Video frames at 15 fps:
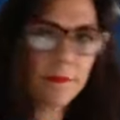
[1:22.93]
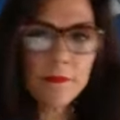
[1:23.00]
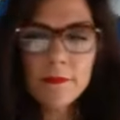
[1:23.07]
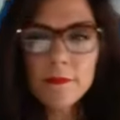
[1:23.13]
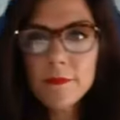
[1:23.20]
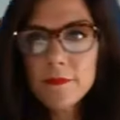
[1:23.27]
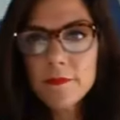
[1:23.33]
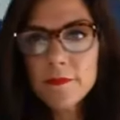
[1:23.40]

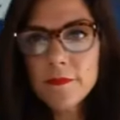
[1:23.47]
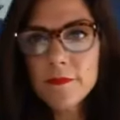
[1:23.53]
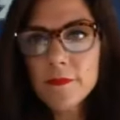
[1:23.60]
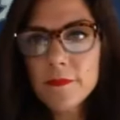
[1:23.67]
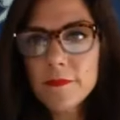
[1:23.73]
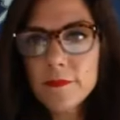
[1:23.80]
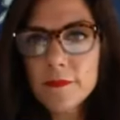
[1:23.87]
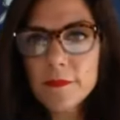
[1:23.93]

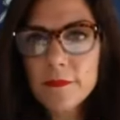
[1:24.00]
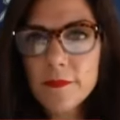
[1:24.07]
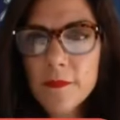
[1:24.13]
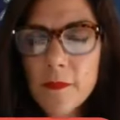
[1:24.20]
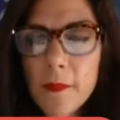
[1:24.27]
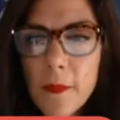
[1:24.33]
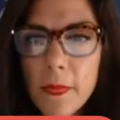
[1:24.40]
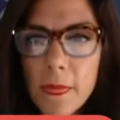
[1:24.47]

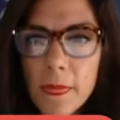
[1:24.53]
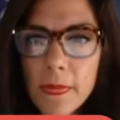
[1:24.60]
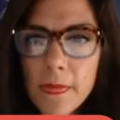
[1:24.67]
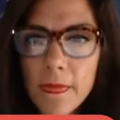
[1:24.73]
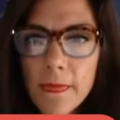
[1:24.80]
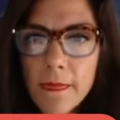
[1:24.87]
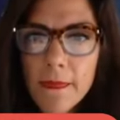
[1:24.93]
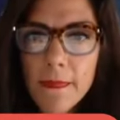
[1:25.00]

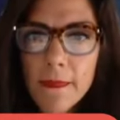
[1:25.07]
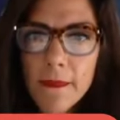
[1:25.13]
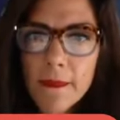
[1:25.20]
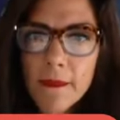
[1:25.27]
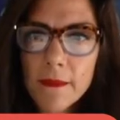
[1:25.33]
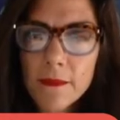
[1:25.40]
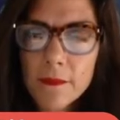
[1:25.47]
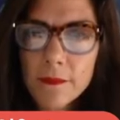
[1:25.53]

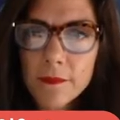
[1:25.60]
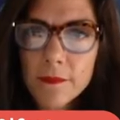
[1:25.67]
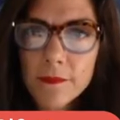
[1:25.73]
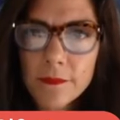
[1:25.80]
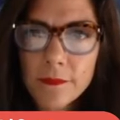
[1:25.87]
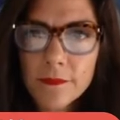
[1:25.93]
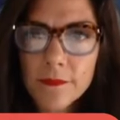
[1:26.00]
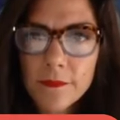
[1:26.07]

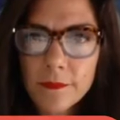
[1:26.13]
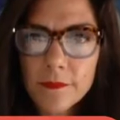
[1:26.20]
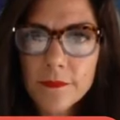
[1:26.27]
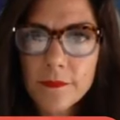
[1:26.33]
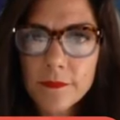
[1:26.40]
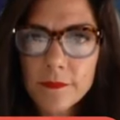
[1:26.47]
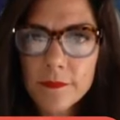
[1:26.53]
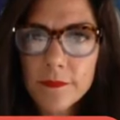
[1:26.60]

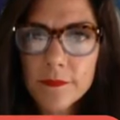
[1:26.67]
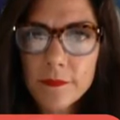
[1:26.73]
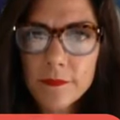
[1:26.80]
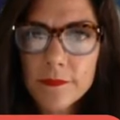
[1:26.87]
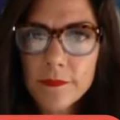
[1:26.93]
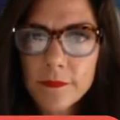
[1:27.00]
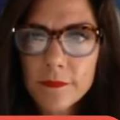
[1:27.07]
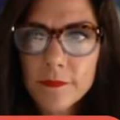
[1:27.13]

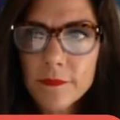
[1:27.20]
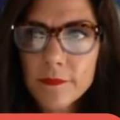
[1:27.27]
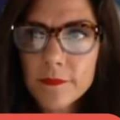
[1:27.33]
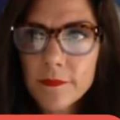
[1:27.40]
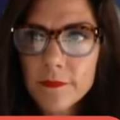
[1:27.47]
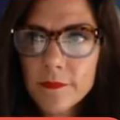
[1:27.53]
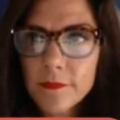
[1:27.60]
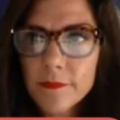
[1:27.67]

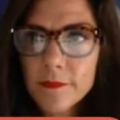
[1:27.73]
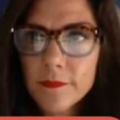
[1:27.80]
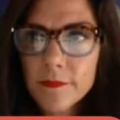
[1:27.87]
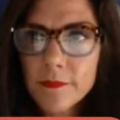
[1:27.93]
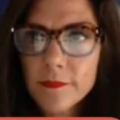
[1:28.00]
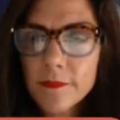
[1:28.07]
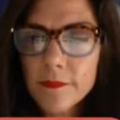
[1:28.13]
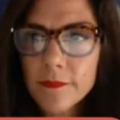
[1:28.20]

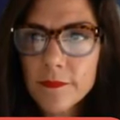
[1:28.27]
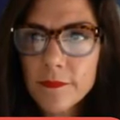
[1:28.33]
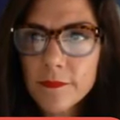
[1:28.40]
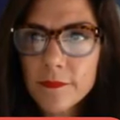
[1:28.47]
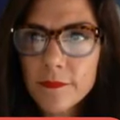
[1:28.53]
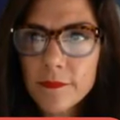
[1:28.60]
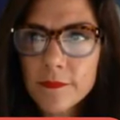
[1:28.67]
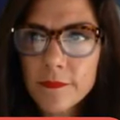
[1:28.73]

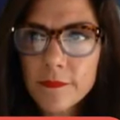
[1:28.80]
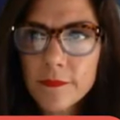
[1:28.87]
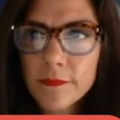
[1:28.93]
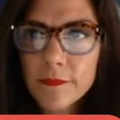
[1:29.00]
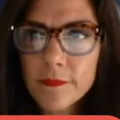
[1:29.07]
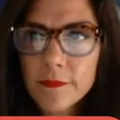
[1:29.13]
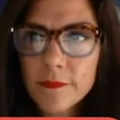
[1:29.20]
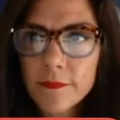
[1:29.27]

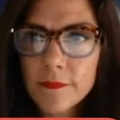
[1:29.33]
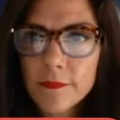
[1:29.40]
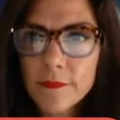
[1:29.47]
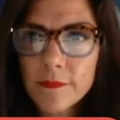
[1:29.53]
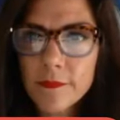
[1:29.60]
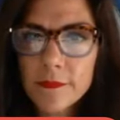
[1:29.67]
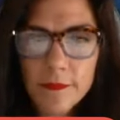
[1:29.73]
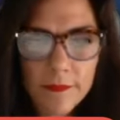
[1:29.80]

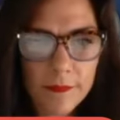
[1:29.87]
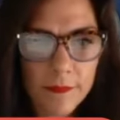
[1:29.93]
The person shown says nothing.